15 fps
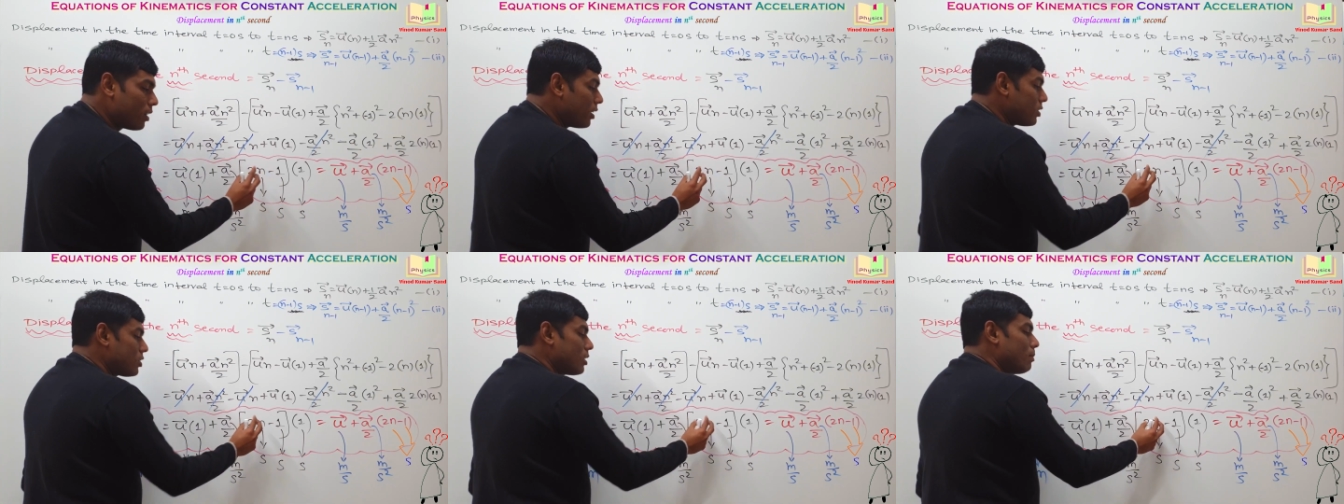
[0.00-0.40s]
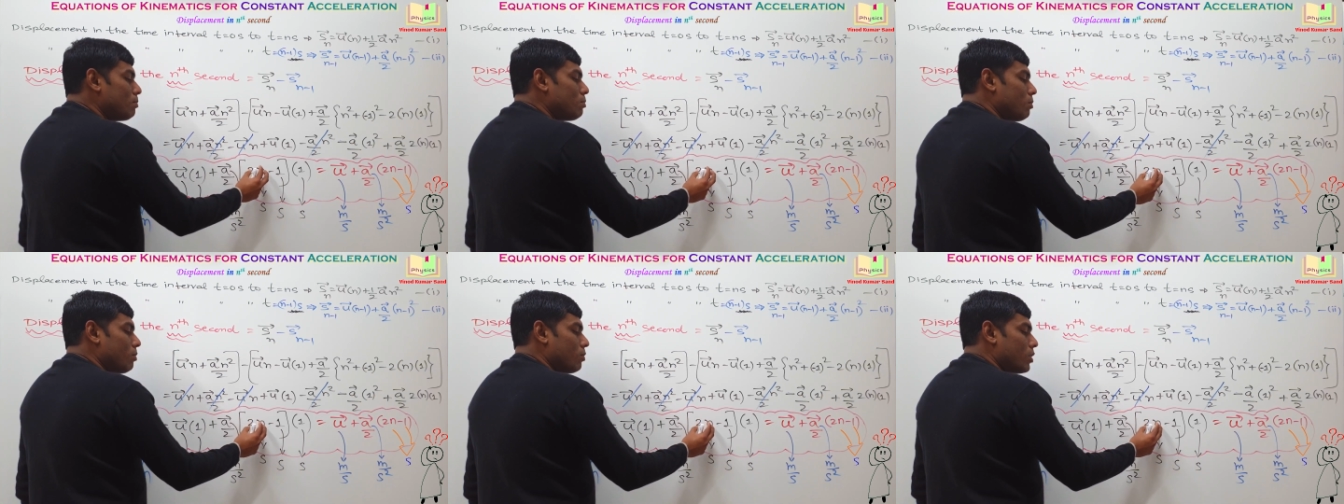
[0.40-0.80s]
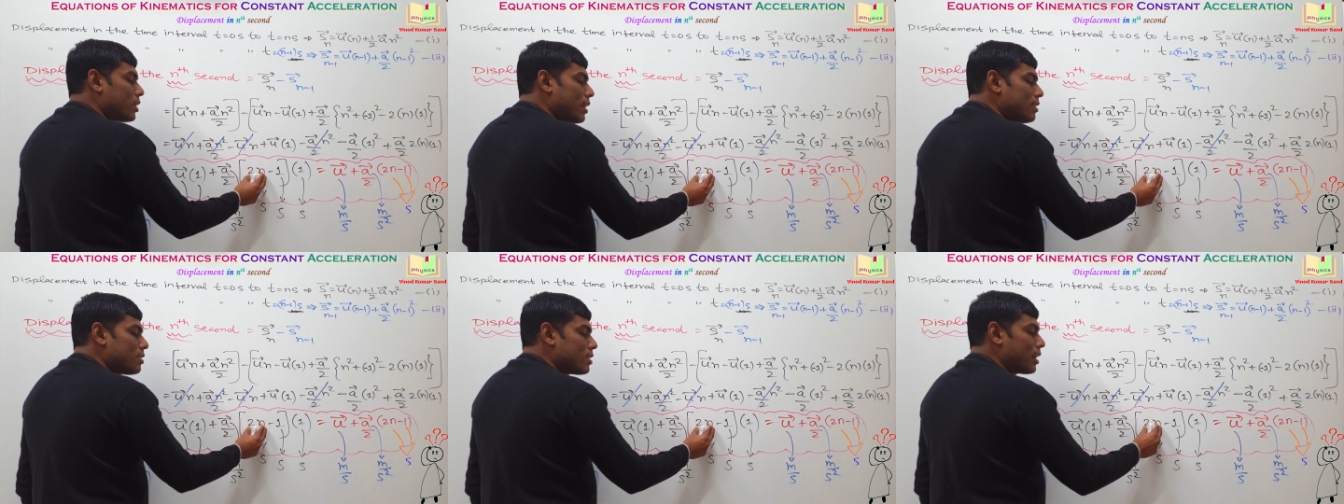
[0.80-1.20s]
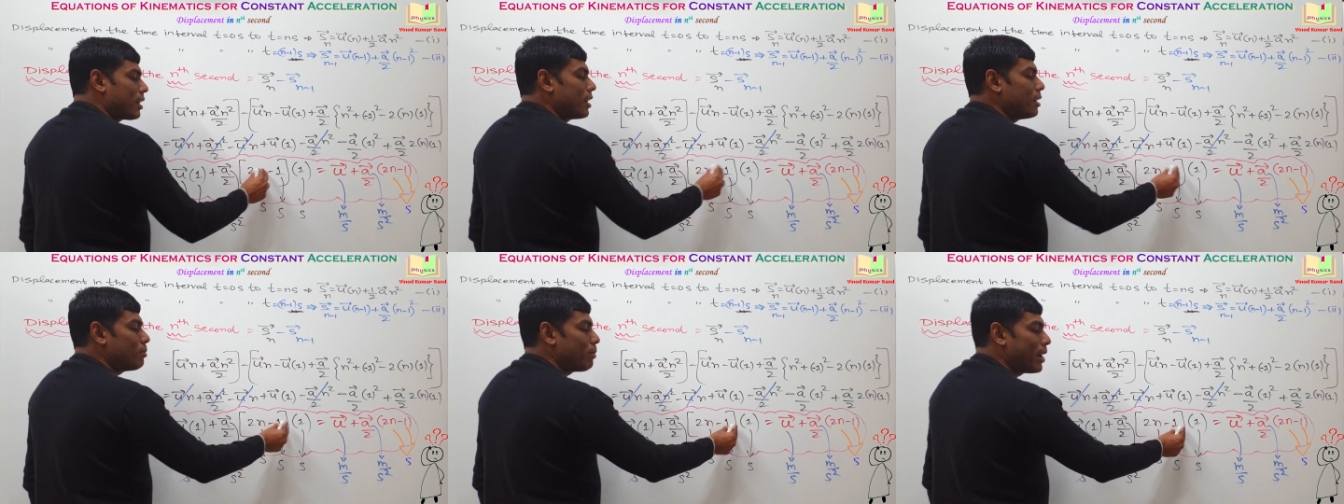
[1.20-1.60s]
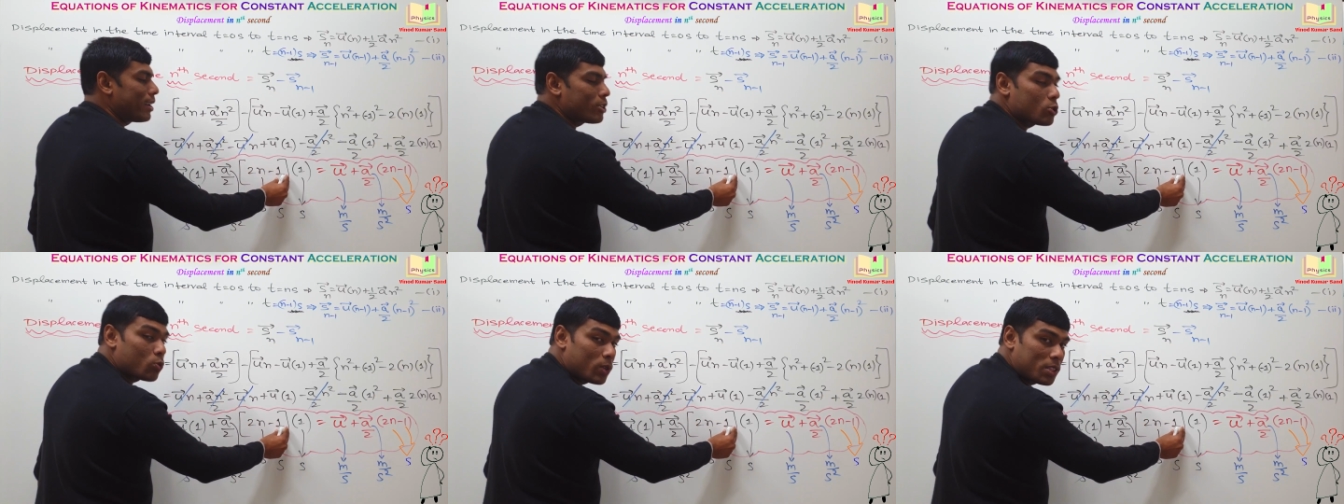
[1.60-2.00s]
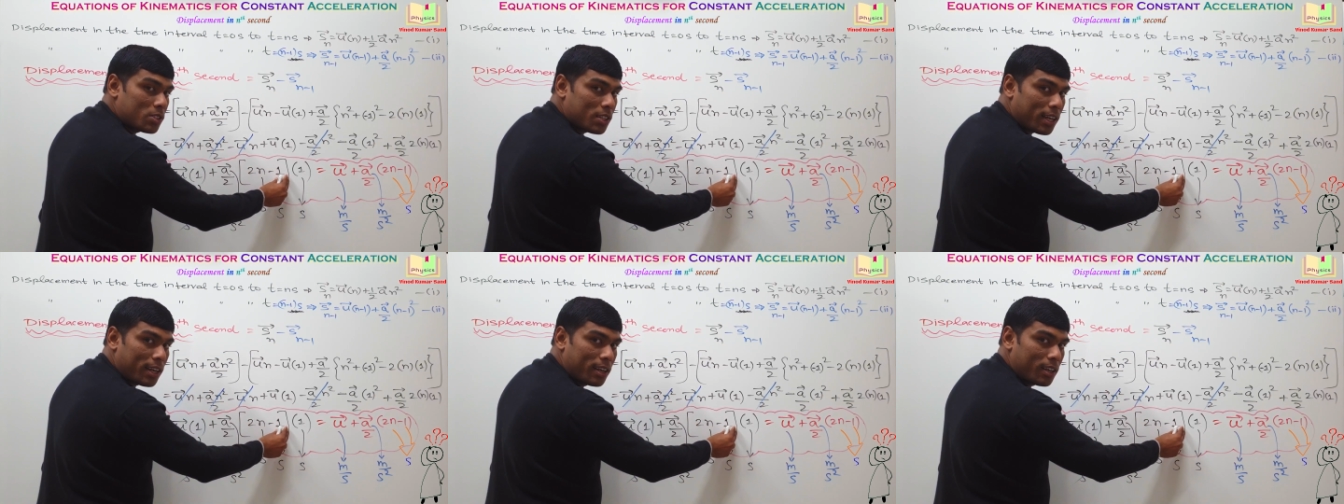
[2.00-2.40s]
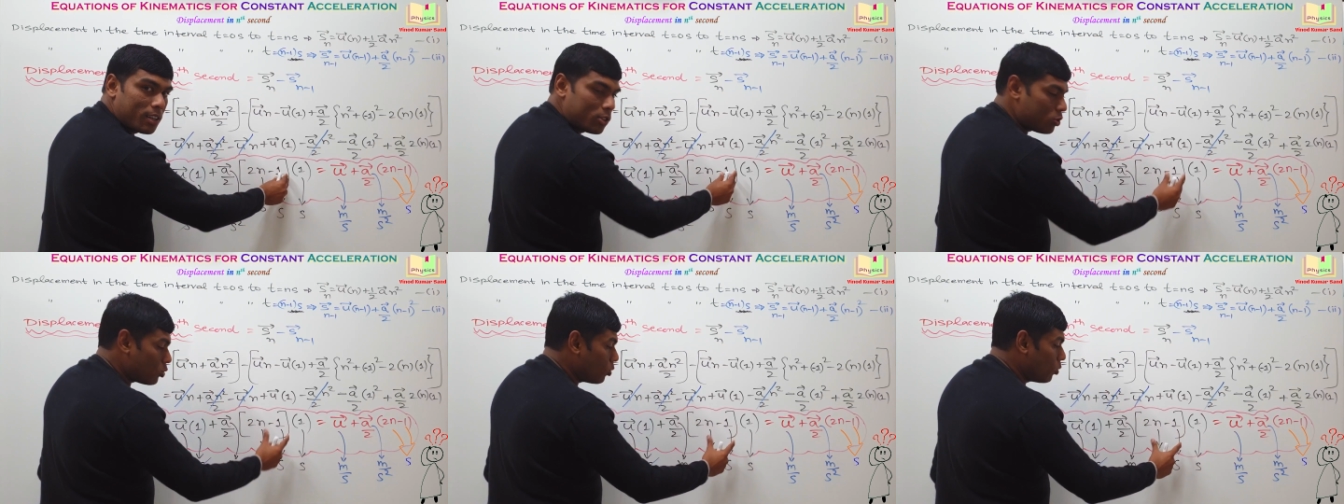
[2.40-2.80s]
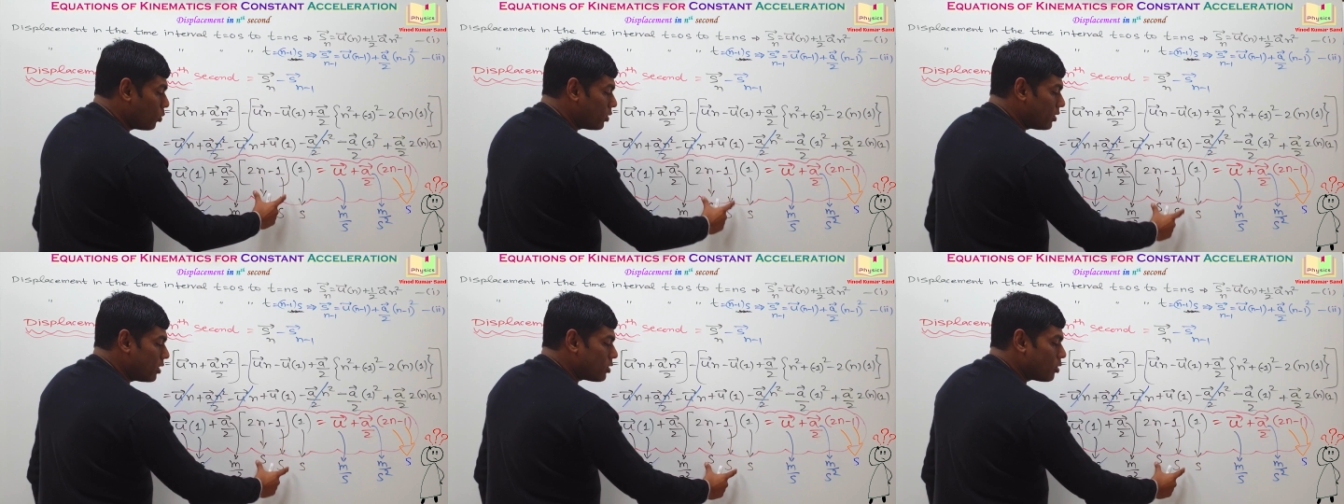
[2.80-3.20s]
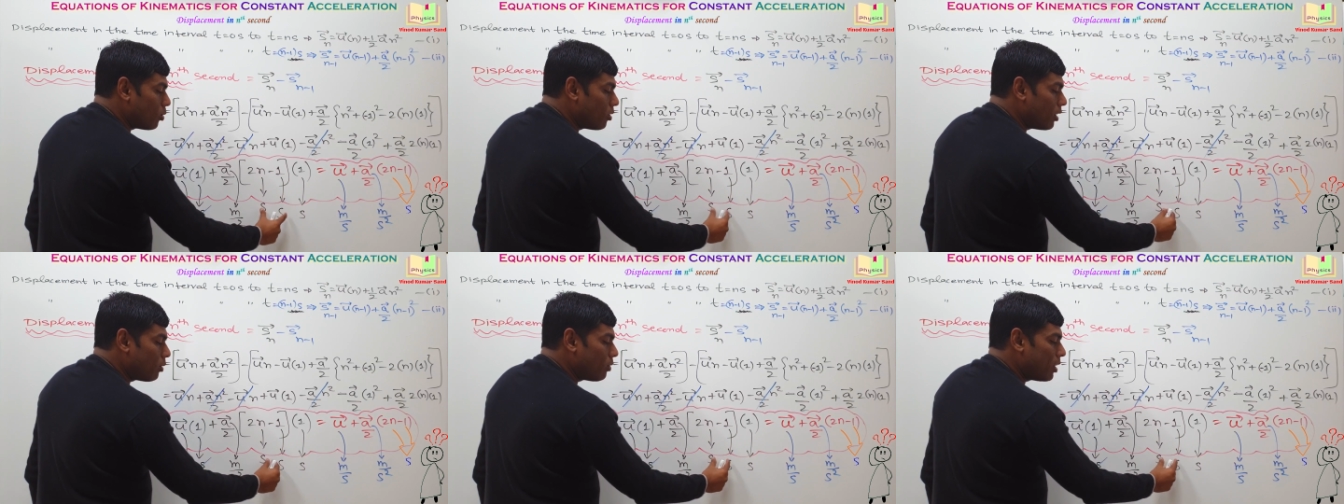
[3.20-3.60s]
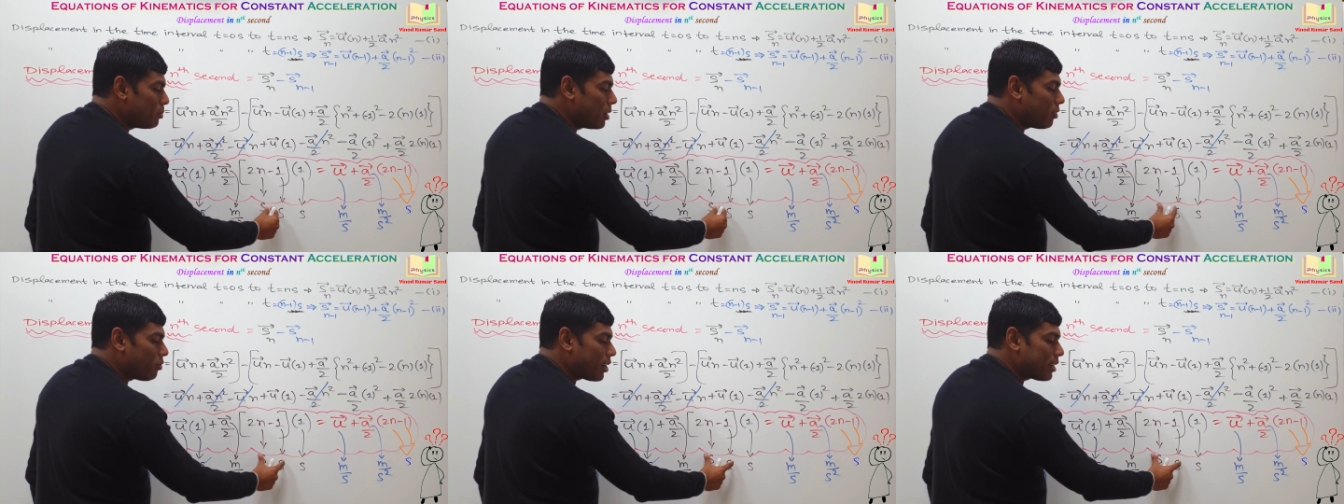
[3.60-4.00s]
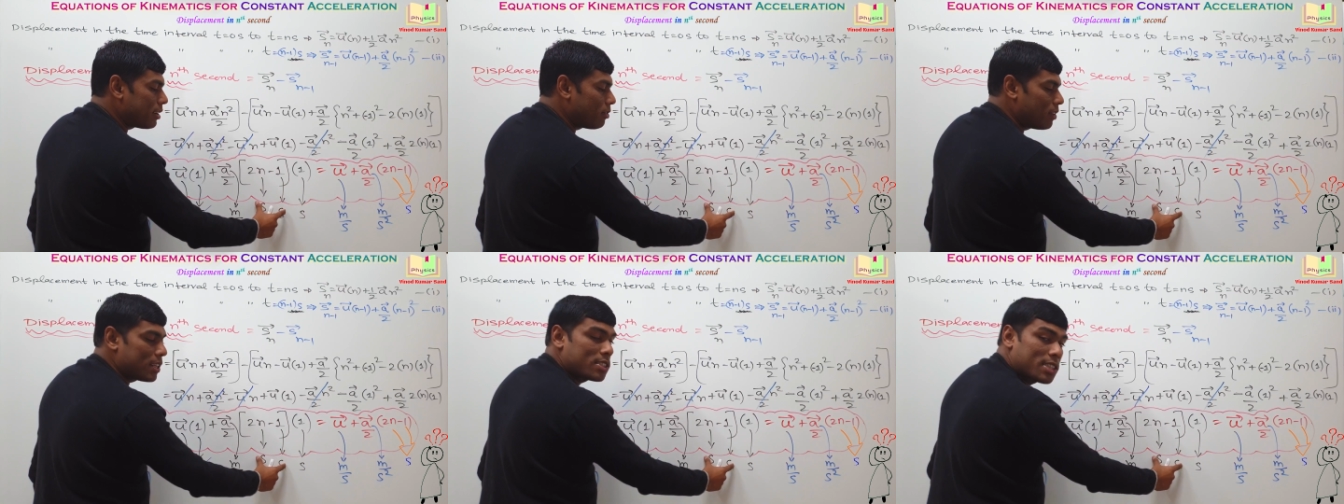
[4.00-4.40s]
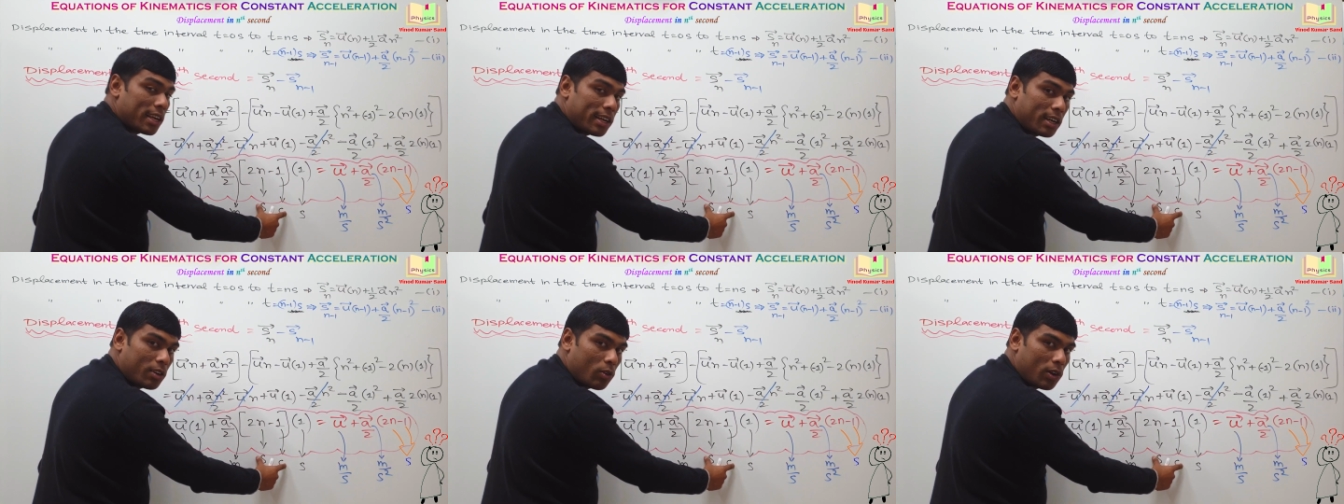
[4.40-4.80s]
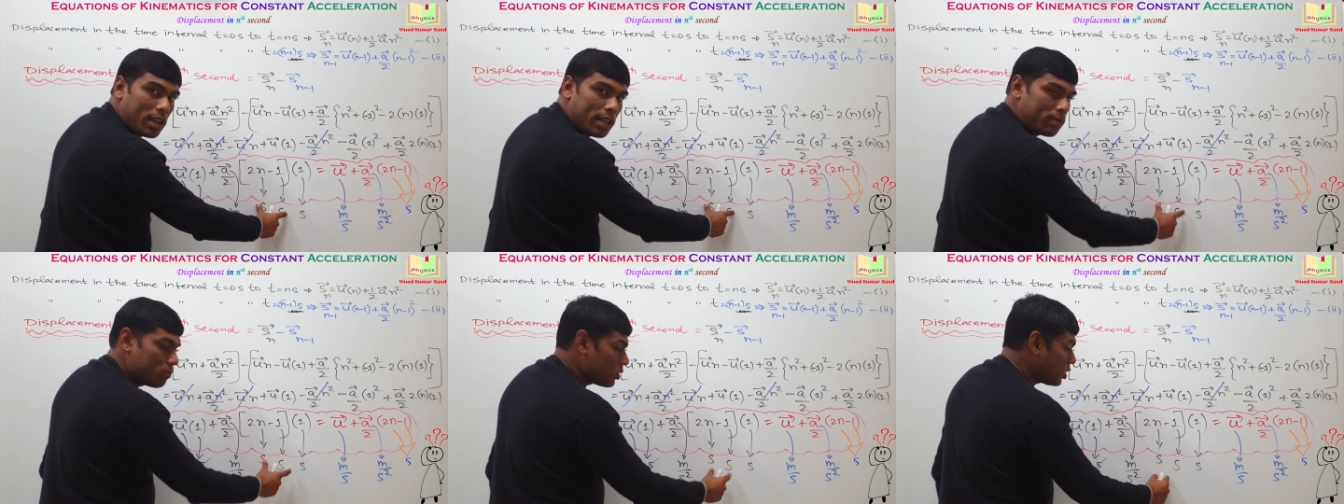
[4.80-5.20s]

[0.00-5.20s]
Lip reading: Some 10 second minus 1 second. So this unit will be effectively second only.